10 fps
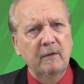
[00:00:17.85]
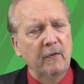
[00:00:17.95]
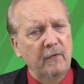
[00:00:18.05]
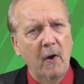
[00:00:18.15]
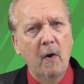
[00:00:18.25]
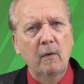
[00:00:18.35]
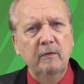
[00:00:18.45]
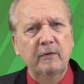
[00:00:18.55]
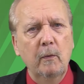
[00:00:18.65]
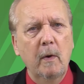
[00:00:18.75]
to
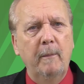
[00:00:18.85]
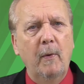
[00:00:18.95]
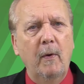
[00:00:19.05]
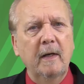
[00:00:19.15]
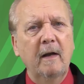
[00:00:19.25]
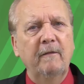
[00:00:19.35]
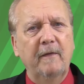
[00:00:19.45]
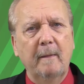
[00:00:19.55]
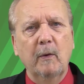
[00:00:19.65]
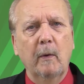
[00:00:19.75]
those who were born on
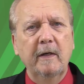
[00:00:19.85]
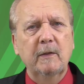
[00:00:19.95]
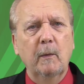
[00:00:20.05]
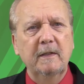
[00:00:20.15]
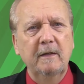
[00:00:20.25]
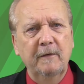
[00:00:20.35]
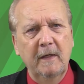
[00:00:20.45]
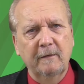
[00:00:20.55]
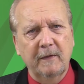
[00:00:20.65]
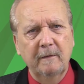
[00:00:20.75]
February
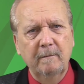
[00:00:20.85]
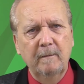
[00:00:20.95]
25th.